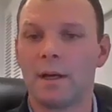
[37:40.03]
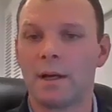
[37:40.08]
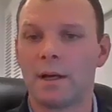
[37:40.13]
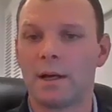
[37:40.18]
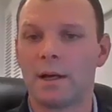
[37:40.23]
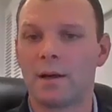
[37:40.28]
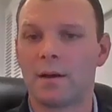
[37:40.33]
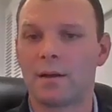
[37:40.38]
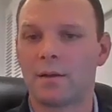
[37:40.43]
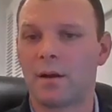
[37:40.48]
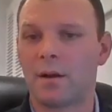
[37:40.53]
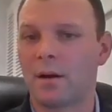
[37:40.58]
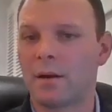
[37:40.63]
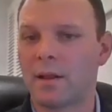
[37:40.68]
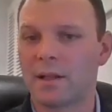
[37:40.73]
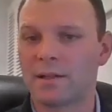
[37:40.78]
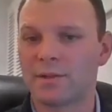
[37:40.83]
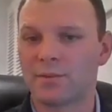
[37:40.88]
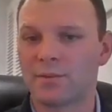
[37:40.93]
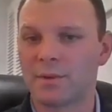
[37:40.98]
A
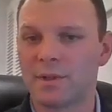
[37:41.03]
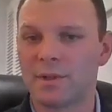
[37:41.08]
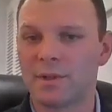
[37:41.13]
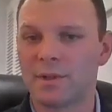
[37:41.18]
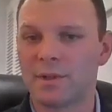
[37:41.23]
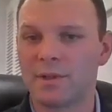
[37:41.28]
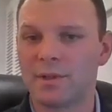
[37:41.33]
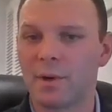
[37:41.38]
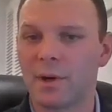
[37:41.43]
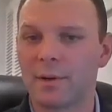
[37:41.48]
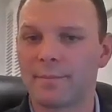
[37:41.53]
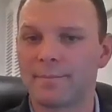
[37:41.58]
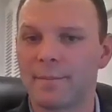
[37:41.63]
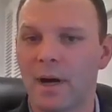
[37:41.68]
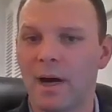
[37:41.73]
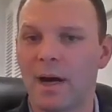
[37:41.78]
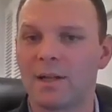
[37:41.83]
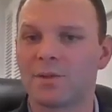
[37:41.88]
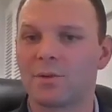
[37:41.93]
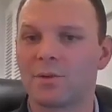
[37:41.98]
lot of that's really due to
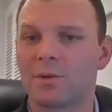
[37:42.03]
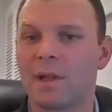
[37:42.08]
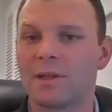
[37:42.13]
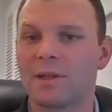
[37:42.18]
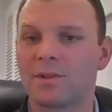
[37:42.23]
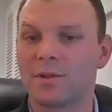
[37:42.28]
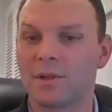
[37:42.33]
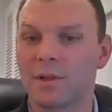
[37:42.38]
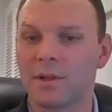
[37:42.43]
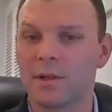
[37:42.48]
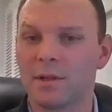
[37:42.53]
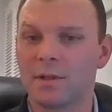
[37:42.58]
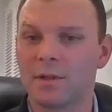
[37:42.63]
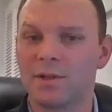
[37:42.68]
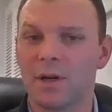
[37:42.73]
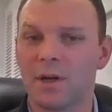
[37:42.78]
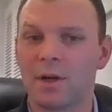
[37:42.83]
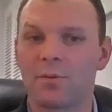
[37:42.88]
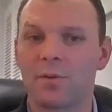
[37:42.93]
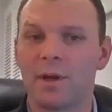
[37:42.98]
our hydroelectric
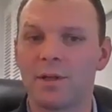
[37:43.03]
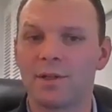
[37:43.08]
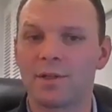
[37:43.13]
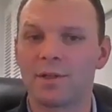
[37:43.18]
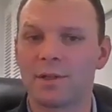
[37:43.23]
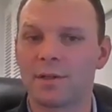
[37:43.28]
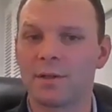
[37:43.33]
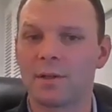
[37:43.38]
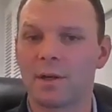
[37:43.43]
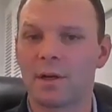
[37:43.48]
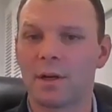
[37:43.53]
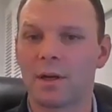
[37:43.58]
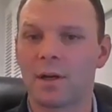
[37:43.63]
generation.